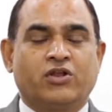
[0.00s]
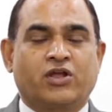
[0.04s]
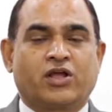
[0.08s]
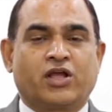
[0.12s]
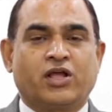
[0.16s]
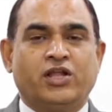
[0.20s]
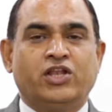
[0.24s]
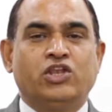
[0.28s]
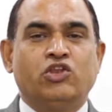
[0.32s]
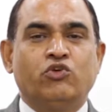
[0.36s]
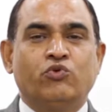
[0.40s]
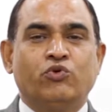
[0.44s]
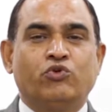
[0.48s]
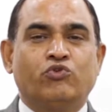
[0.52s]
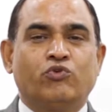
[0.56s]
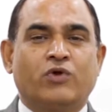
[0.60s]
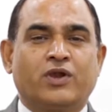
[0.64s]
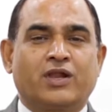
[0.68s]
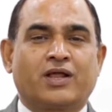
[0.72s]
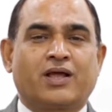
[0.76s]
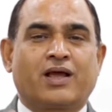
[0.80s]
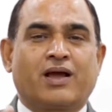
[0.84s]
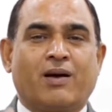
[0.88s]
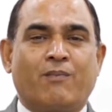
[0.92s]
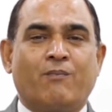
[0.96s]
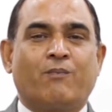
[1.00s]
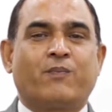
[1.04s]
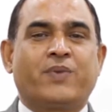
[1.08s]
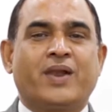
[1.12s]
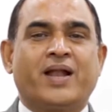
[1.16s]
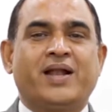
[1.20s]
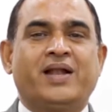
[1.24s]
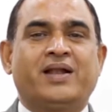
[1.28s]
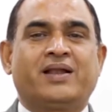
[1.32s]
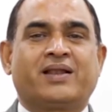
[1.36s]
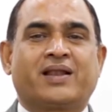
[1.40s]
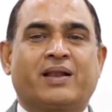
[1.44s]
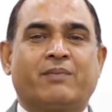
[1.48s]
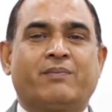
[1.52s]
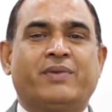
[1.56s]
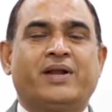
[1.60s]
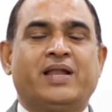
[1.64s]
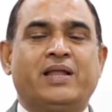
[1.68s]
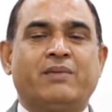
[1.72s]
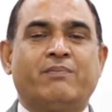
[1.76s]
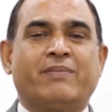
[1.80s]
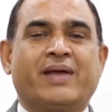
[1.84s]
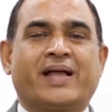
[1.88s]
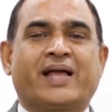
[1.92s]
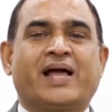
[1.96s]
individual complaint
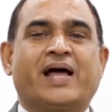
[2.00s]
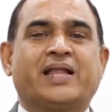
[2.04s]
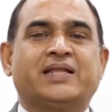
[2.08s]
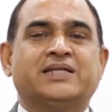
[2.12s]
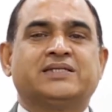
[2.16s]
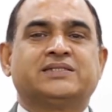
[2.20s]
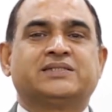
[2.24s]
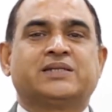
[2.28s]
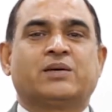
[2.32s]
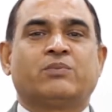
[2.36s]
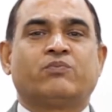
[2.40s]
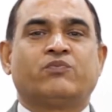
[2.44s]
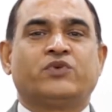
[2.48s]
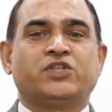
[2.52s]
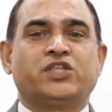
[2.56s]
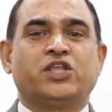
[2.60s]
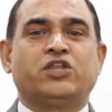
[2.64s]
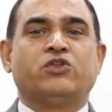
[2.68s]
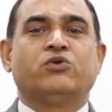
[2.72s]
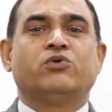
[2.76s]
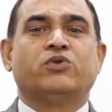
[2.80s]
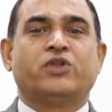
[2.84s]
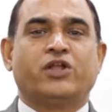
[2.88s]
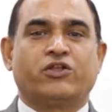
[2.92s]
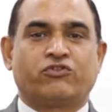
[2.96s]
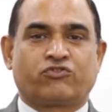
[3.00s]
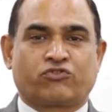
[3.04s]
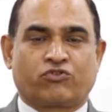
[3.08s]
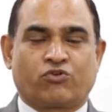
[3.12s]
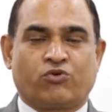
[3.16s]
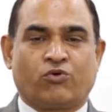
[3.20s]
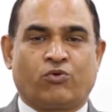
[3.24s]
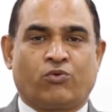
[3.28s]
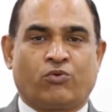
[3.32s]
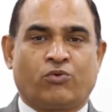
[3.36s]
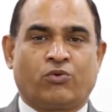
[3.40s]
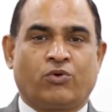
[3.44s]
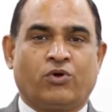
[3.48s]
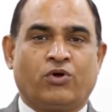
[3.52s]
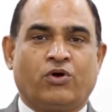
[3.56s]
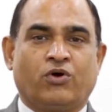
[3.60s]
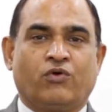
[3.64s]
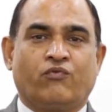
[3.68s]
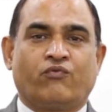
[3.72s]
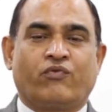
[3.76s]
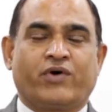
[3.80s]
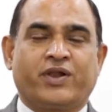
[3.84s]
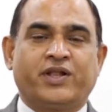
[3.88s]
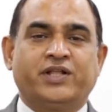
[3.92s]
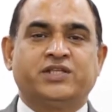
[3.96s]
remedy mechanism within UNESCO.
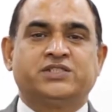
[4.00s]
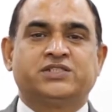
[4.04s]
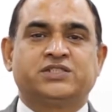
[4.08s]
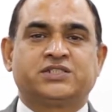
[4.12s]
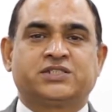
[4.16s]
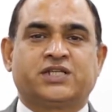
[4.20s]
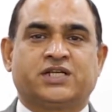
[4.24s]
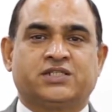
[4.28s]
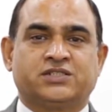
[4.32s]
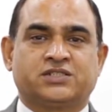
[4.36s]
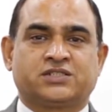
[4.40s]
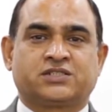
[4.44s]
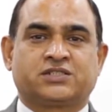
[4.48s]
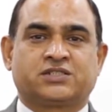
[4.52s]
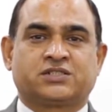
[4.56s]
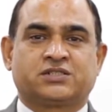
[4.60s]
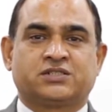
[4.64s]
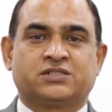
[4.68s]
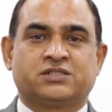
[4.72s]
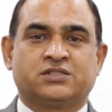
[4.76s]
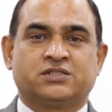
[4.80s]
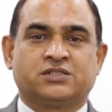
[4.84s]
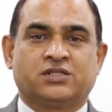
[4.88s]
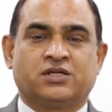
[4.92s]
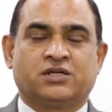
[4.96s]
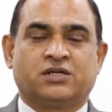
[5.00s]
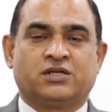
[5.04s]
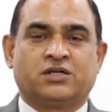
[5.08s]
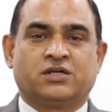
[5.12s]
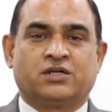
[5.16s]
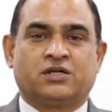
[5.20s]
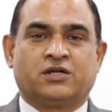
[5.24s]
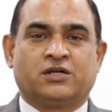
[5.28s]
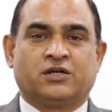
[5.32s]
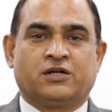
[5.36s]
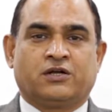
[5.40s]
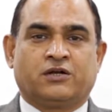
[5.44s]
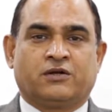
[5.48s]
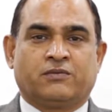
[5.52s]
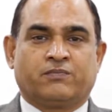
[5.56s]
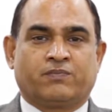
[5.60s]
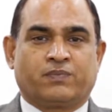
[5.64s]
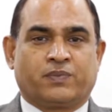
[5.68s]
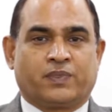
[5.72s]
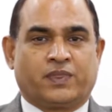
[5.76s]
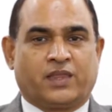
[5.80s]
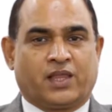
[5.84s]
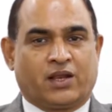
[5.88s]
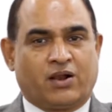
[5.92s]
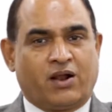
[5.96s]
For instance,
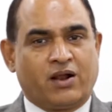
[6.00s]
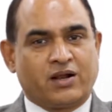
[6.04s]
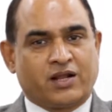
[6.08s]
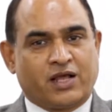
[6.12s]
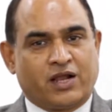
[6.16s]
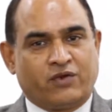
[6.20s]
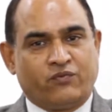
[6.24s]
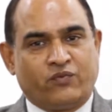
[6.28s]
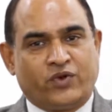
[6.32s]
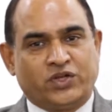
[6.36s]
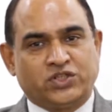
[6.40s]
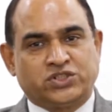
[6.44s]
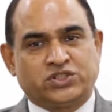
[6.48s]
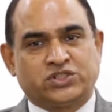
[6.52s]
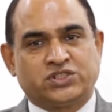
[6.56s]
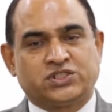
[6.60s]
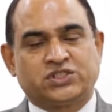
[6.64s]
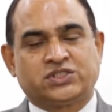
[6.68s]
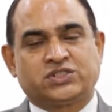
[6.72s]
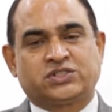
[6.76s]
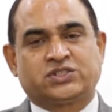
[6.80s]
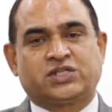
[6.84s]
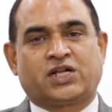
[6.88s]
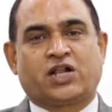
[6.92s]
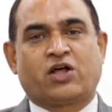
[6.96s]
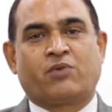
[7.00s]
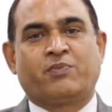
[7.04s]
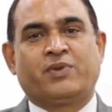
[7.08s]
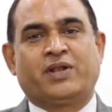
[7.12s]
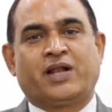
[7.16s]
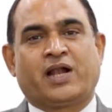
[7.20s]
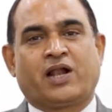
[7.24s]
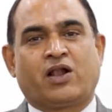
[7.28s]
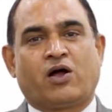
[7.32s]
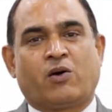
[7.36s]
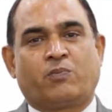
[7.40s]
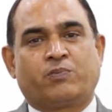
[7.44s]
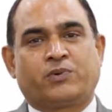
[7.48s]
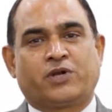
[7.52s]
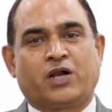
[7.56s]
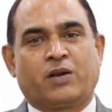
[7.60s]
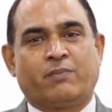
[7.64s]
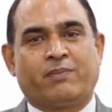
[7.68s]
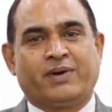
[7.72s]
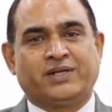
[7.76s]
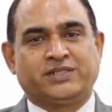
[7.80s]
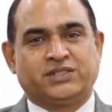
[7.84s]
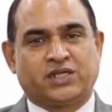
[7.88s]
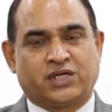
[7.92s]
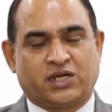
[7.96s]
there are conventions that have been adopted
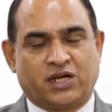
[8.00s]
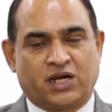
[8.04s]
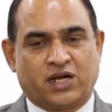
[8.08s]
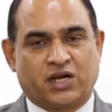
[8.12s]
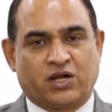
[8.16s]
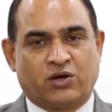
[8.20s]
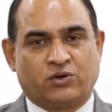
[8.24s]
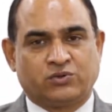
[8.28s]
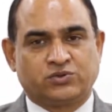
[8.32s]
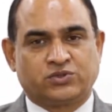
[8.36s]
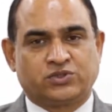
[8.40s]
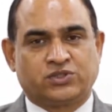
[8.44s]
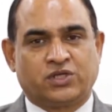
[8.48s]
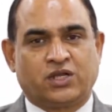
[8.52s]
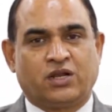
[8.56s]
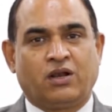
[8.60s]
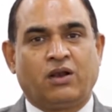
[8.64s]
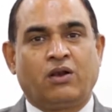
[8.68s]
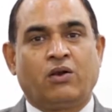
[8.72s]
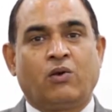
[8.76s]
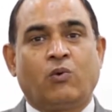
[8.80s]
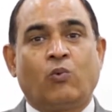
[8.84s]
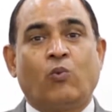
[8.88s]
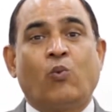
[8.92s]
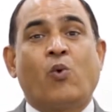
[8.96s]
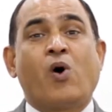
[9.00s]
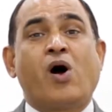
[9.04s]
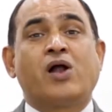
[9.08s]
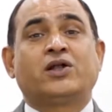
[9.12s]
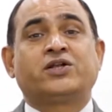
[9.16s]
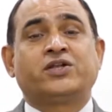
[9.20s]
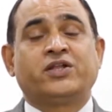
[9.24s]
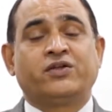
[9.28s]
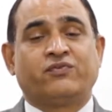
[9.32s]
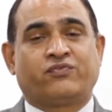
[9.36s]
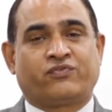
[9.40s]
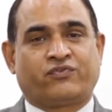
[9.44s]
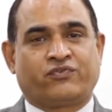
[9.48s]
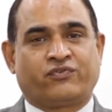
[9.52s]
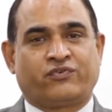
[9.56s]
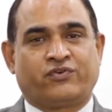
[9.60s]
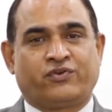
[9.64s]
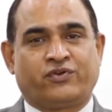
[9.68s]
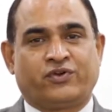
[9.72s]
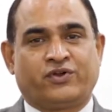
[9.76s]
by General Council. What if